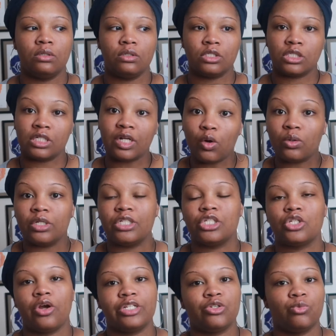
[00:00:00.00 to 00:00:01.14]
slowly
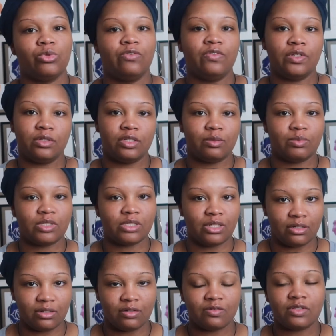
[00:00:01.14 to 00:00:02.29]
start to reveal
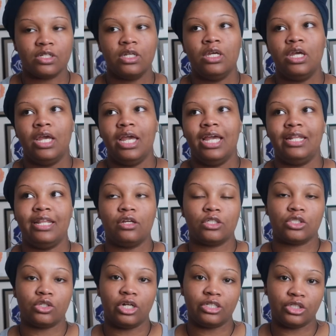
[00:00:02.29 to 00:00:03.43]
themselves, and they'll
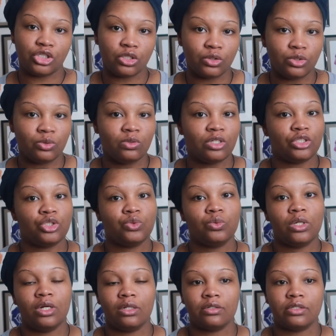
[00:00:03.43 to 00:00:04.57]
start to show you their true
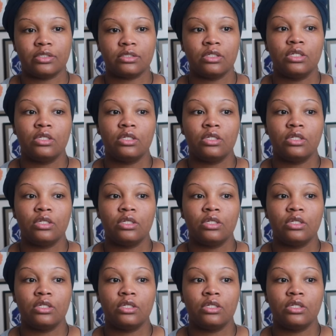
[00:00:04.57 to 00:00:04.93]
colors.